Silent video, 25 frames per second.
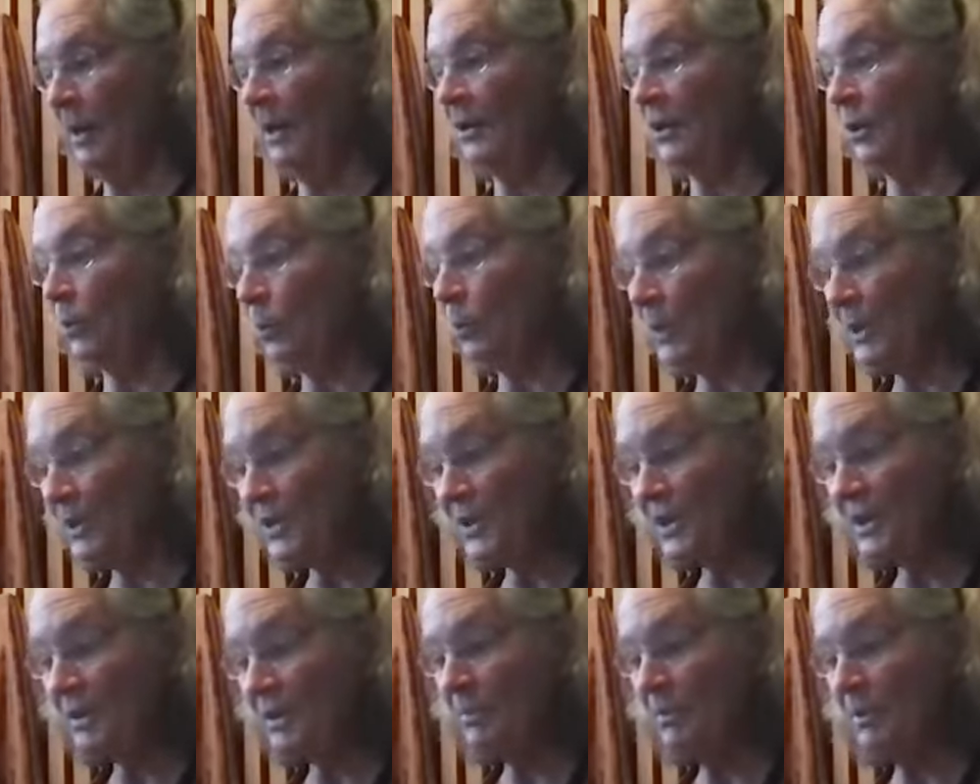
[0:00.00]
"The
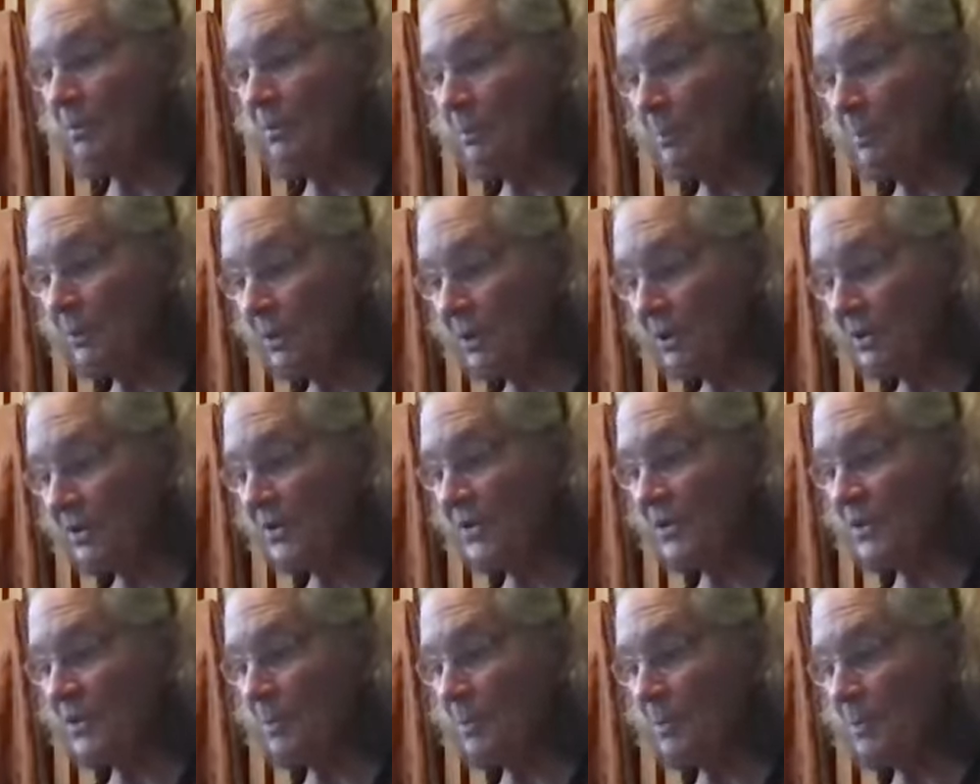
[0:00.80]
wisdom of
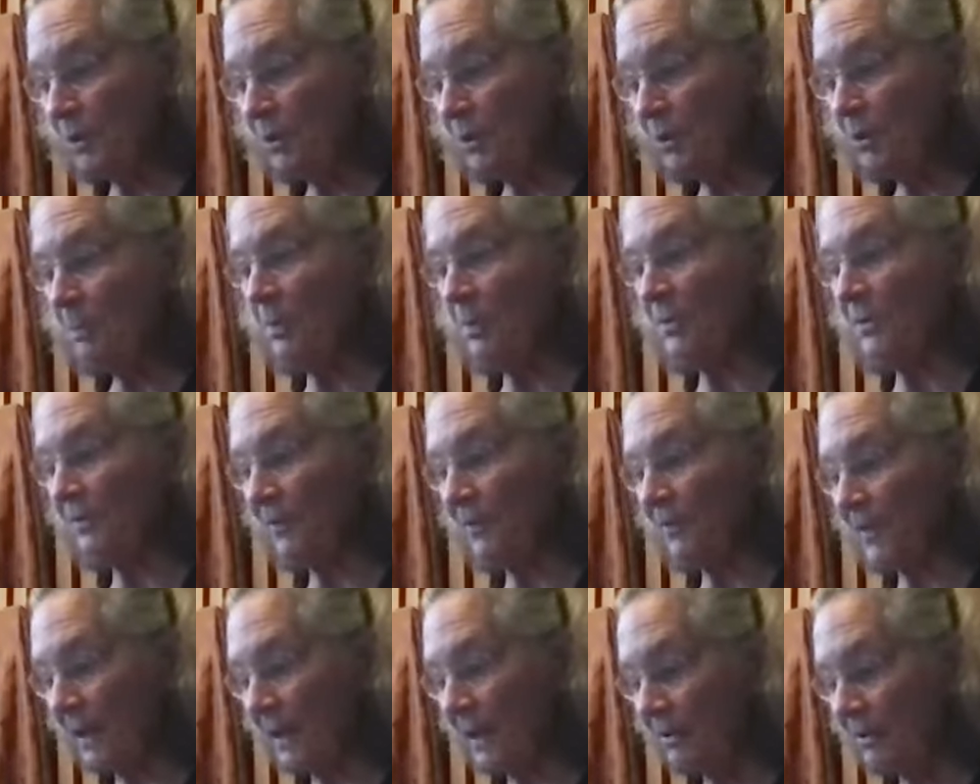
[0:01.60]
Buddhas is both
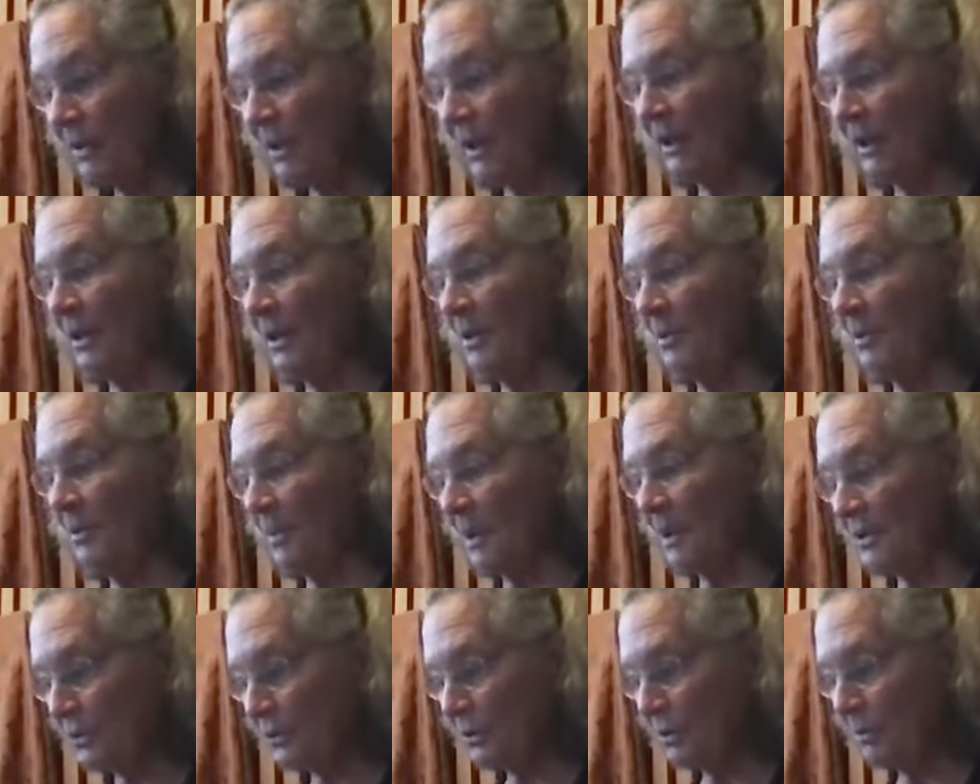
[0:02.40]
profound and
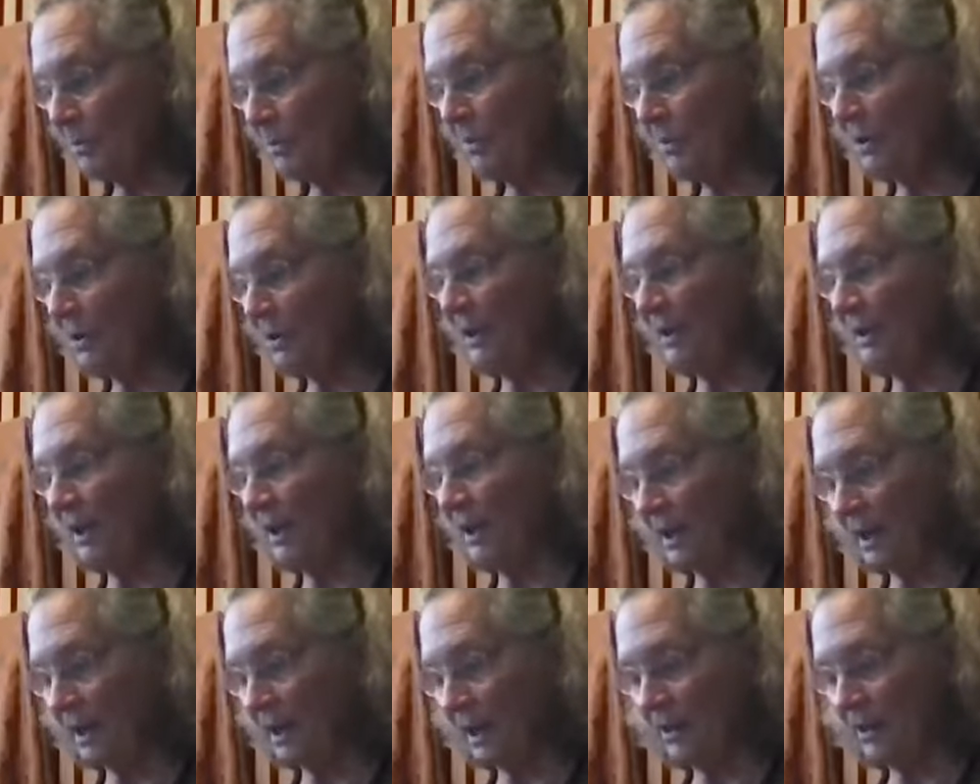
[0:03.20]
immeasurable, and the
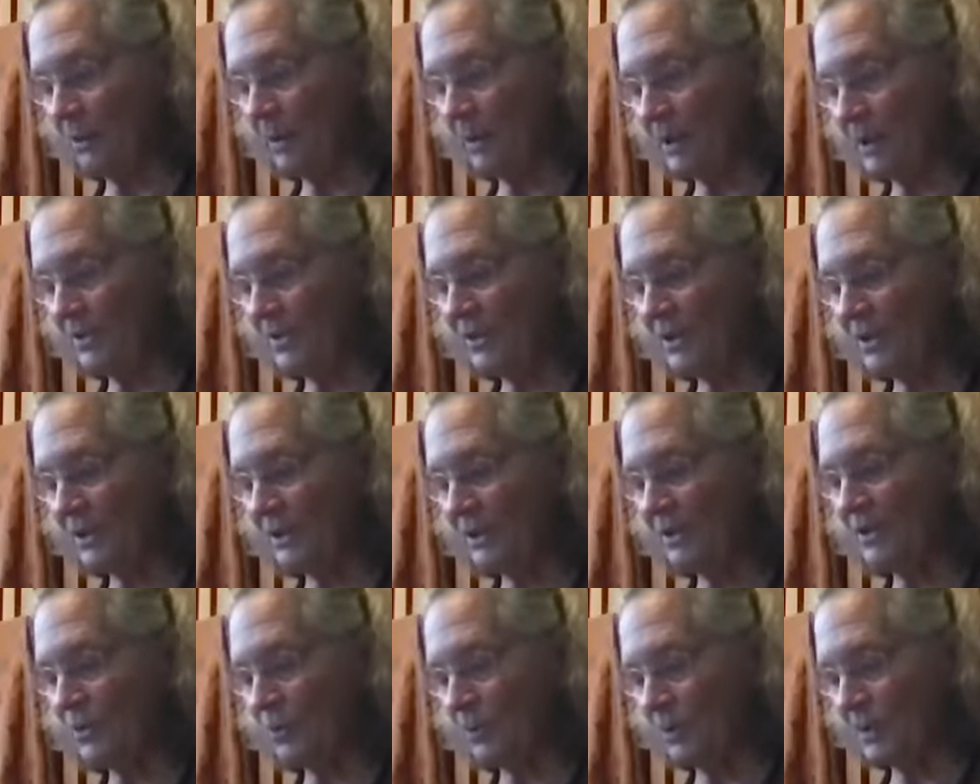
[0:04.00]
gateways to
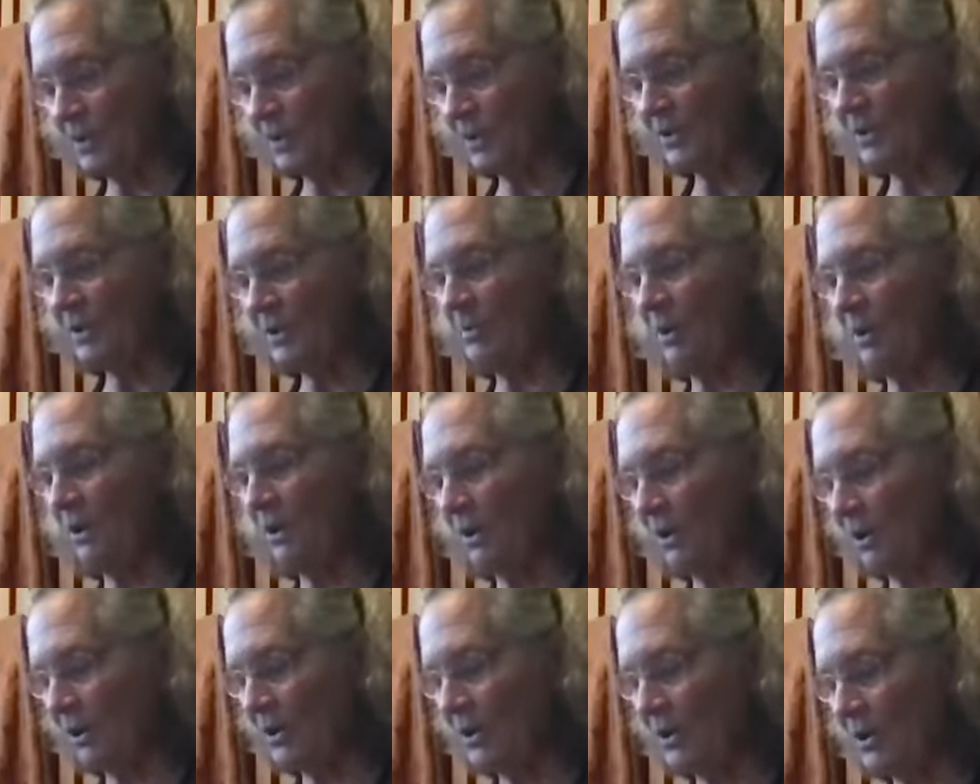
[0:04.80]
this wisdom are
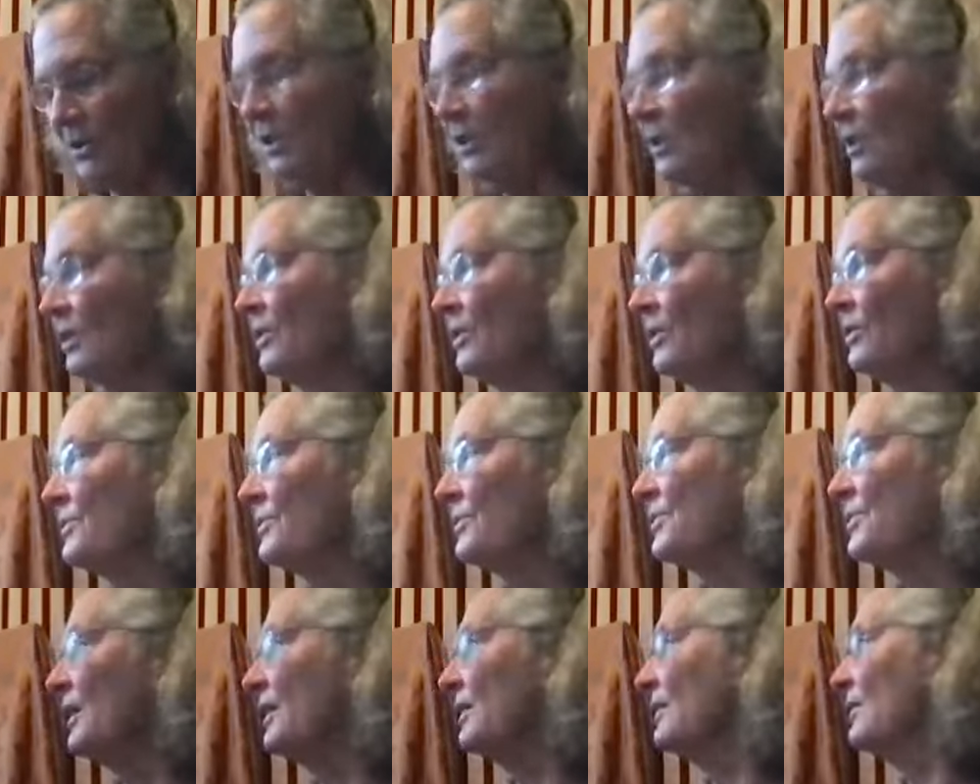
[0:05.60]
hard to
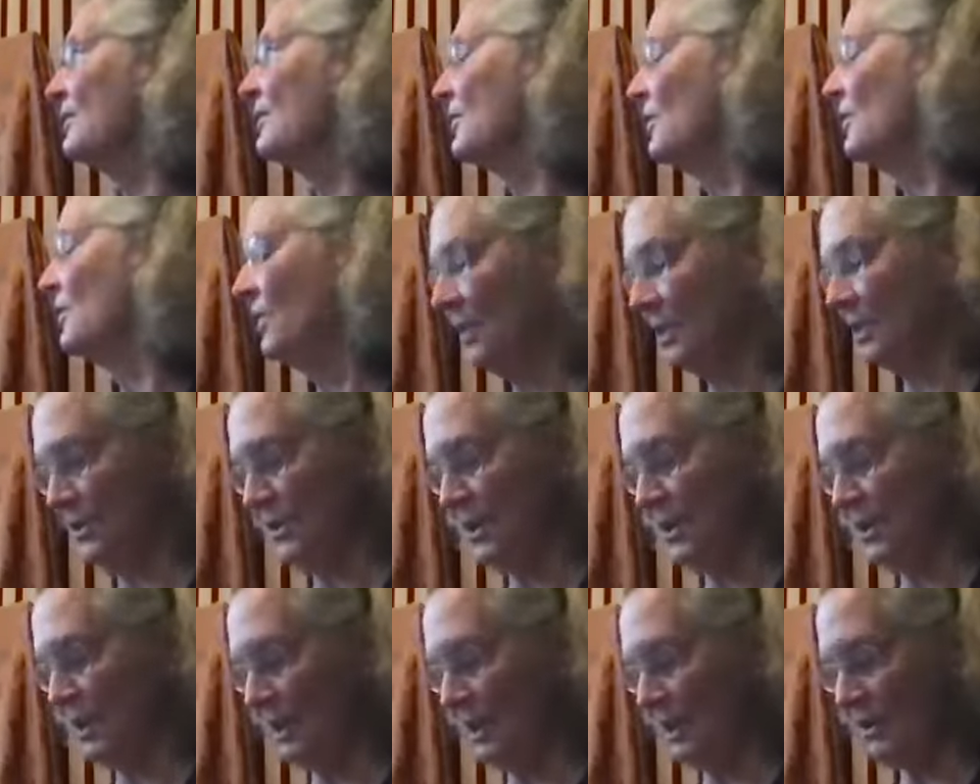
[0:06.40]
understand and hard
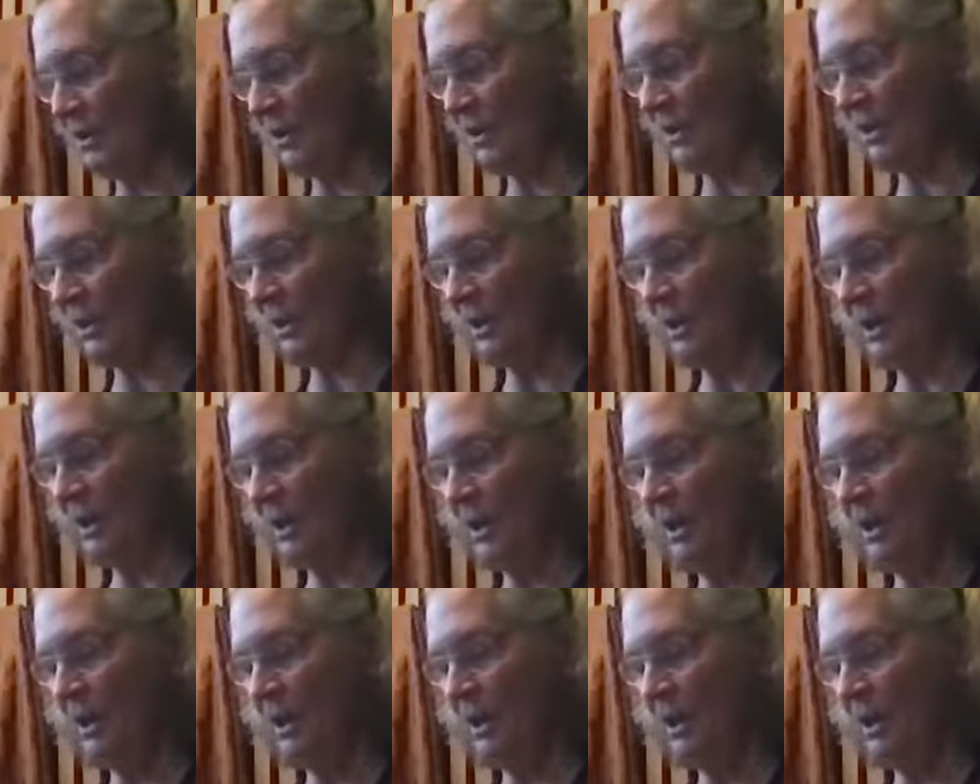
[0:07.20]
to enter.